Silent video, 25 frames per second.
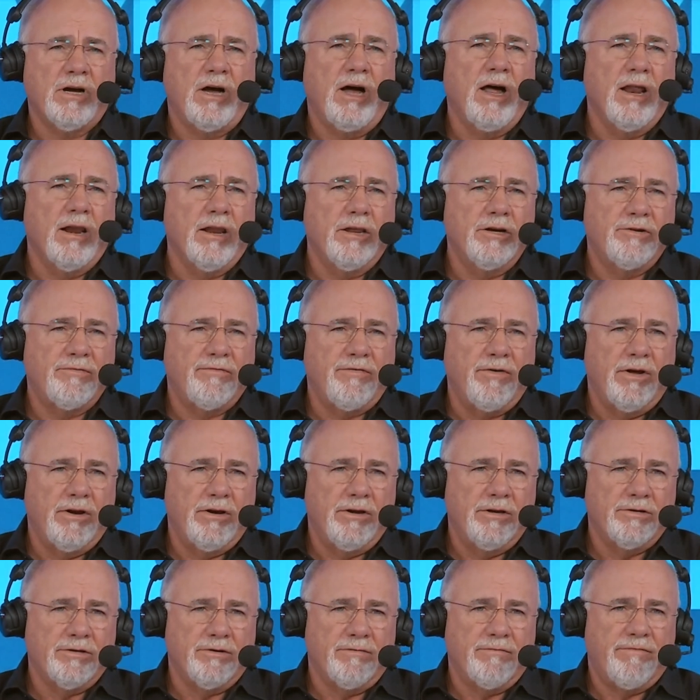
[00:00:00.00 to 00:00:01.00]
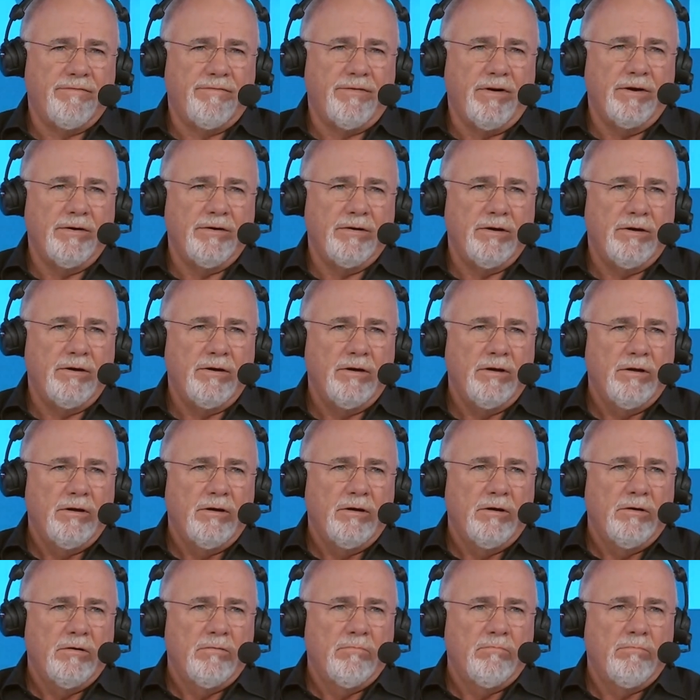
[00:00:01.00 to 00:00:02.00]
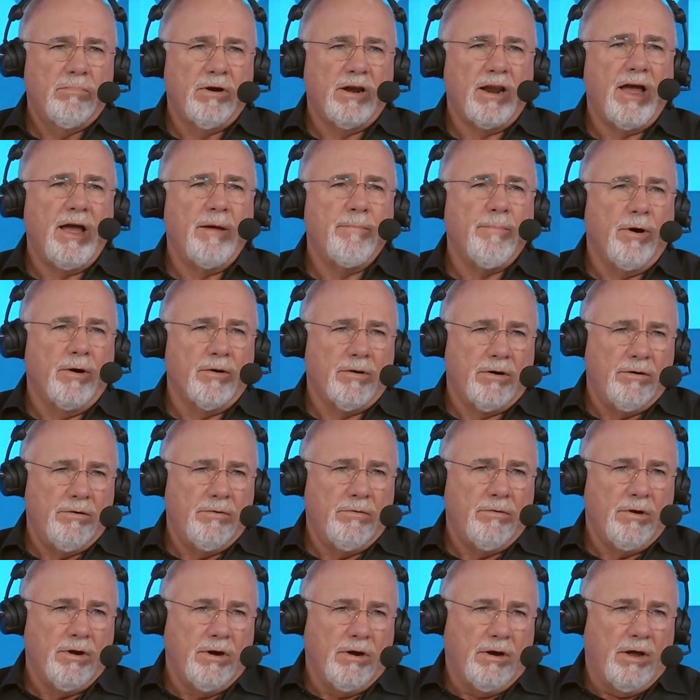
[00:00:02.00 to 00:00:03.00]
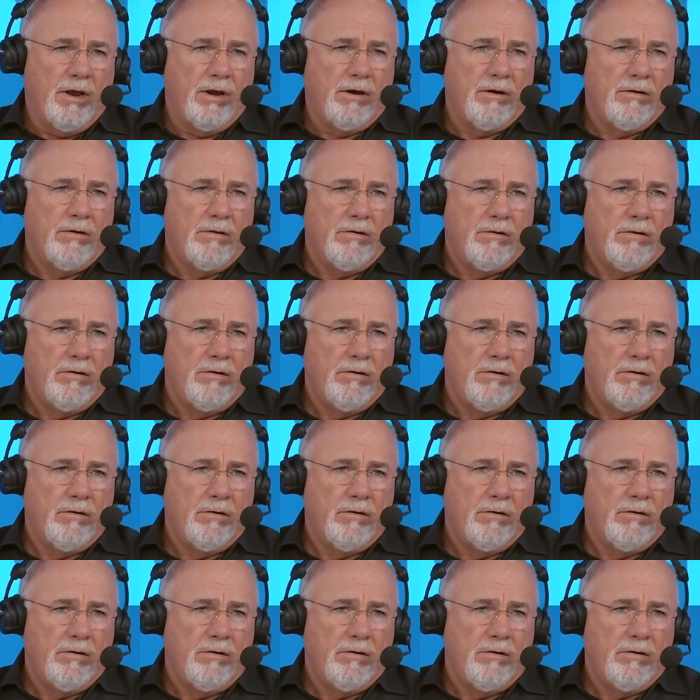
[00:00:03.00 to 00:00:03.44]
college fund isn't funded, but I bought a new gun.